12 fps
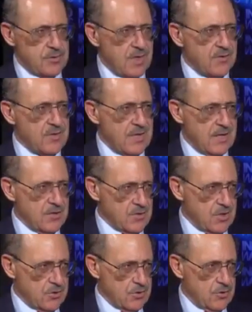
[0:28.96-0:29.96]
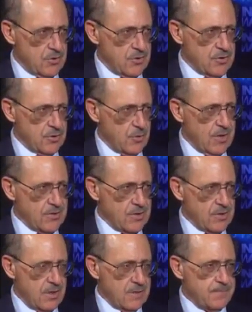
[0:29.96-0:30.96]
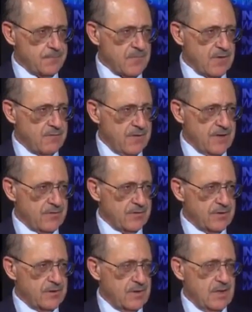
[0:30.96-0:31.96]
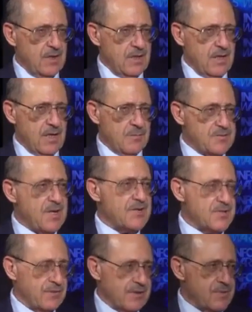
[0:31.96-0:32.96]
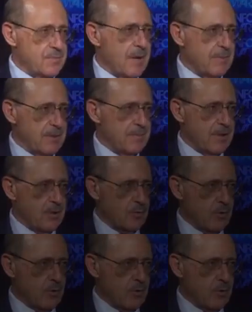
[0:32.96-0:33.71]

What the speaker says: take the 90 essential nutrients twice a day, faithfully. Obsessively is probably a better